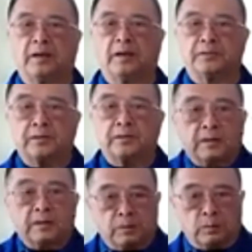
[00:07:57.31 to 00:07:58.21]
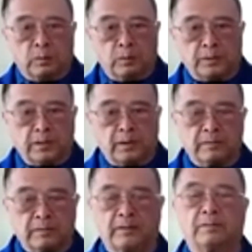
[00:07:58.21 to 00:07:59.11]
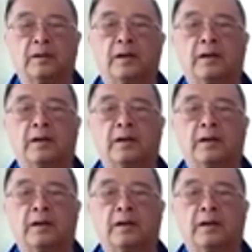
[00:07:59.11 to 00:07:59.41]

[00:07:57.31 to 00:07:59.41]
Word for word: Huh? Roll down and relax.